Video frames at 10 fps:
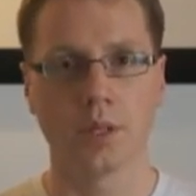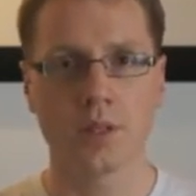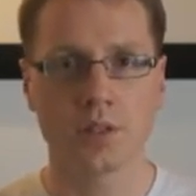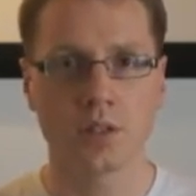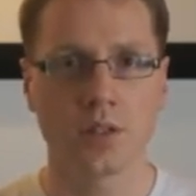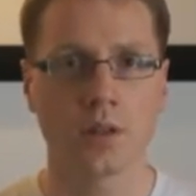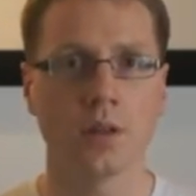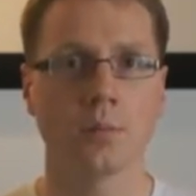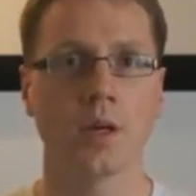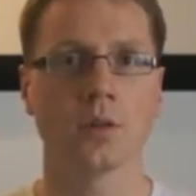But this is the
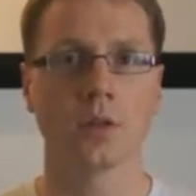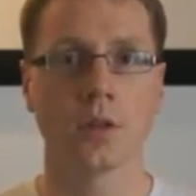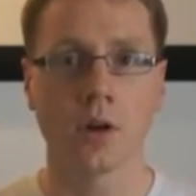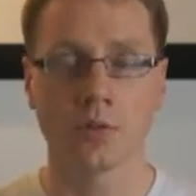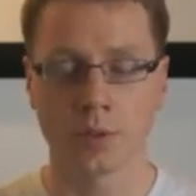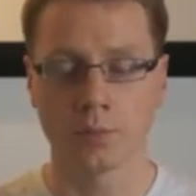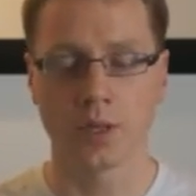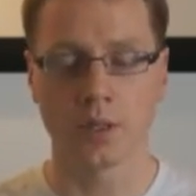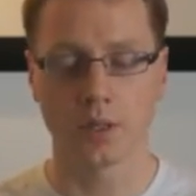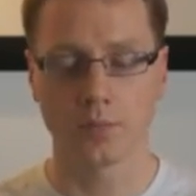thing about government
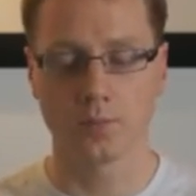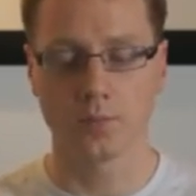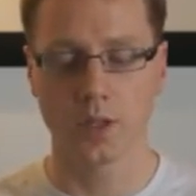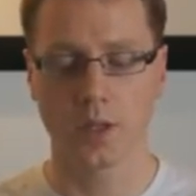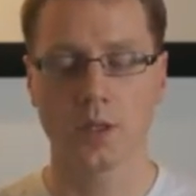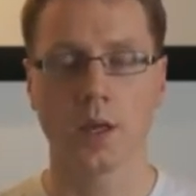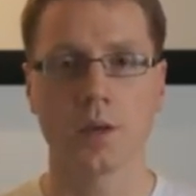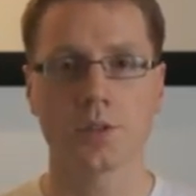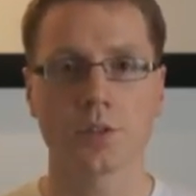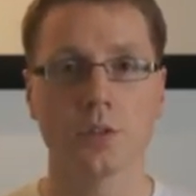money. It
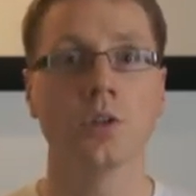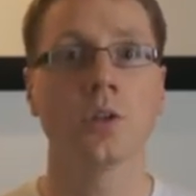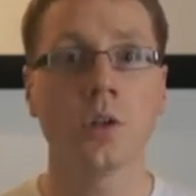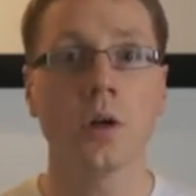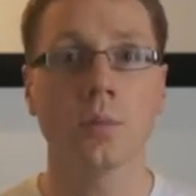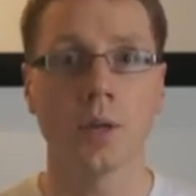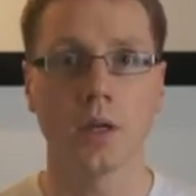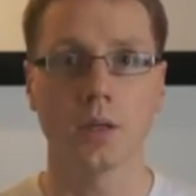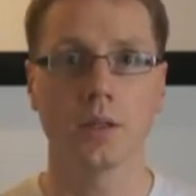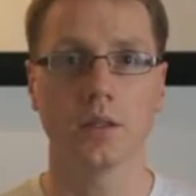has the law
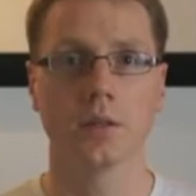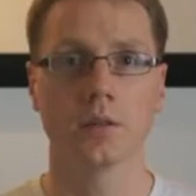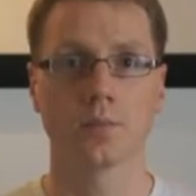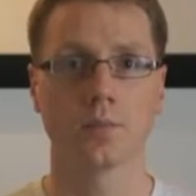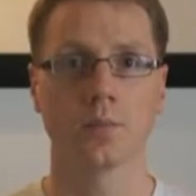behind it.